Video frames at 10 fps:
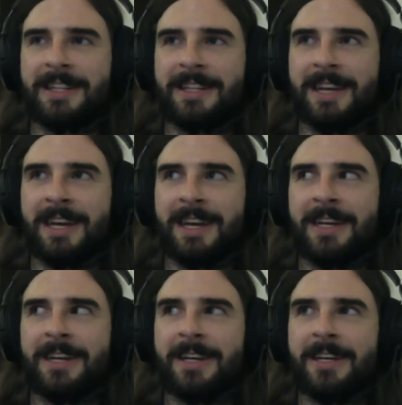
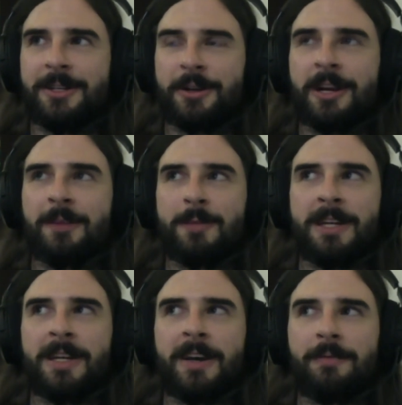then you're going to
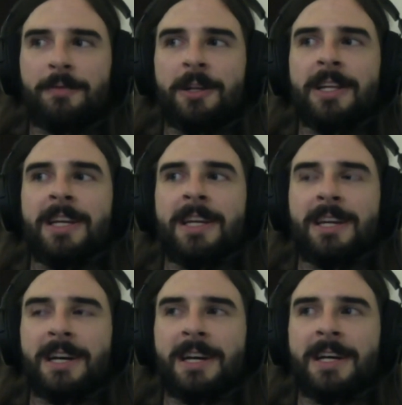be a really
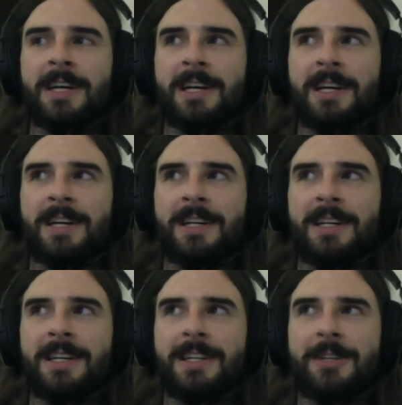
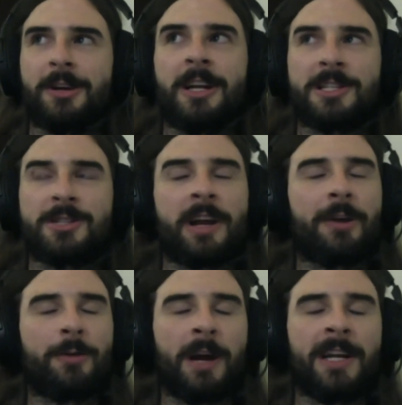you're going to strike
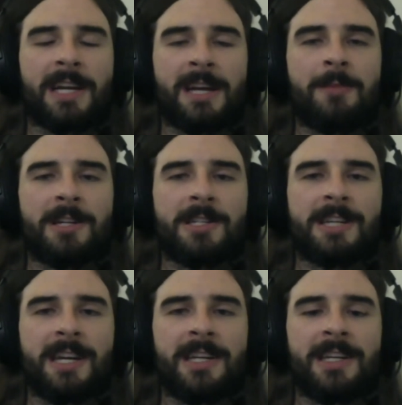quite an image,
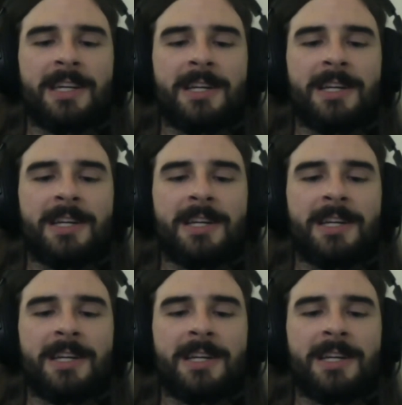and